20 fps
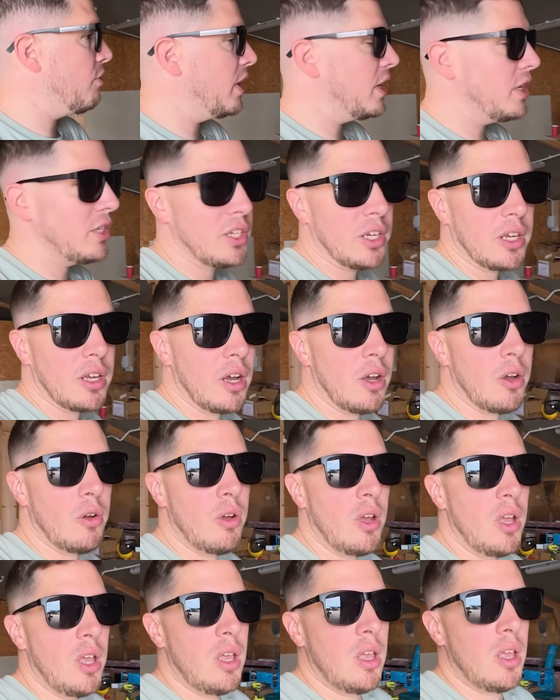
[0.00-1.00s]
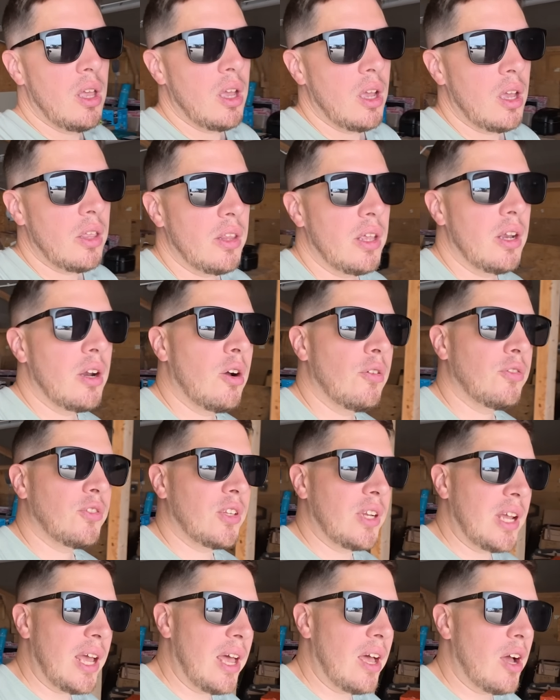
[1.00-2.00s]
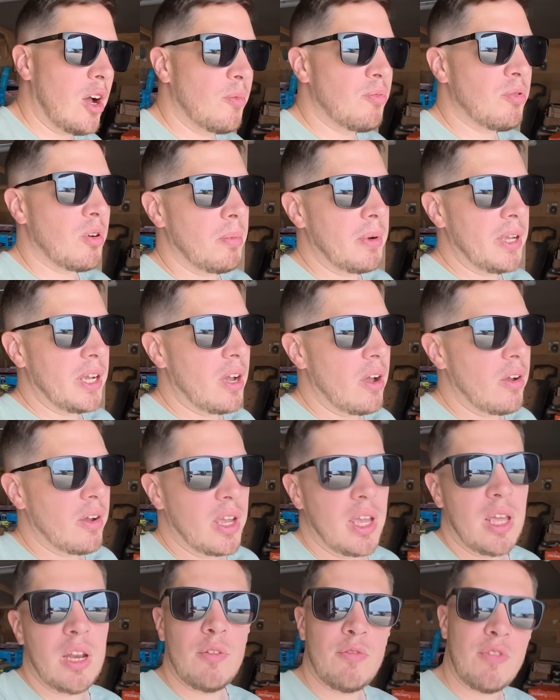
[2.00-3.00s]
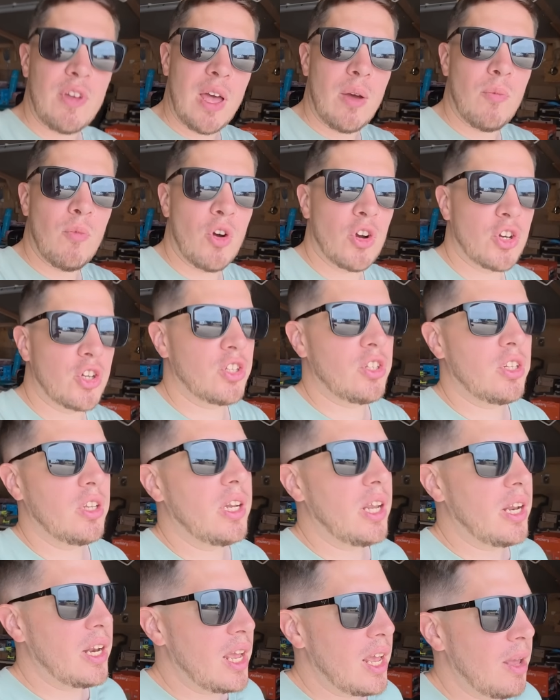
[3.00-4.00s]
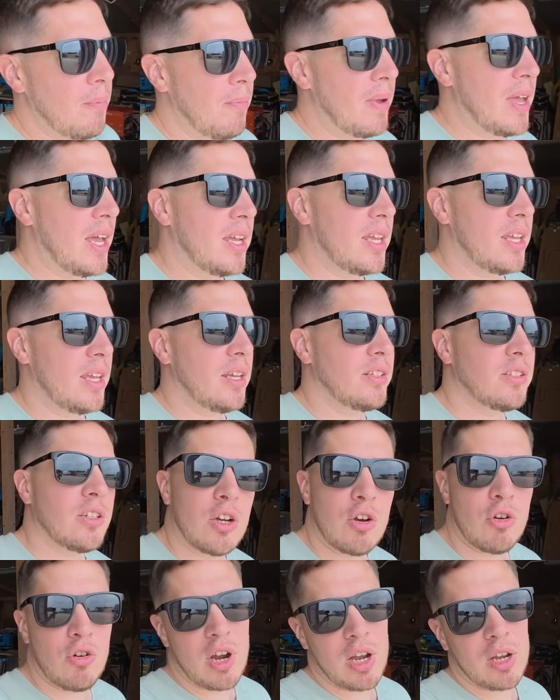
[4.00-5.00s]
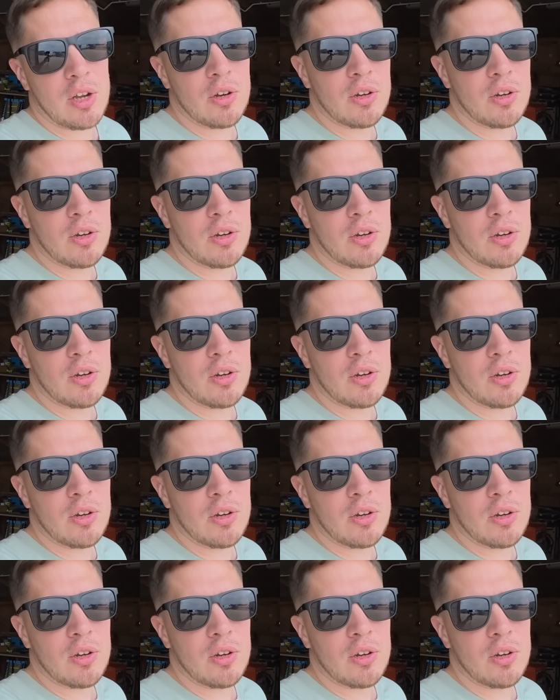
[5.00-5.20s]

ready to go, and then after that I'll probably go and get the van washed and then head back here to crack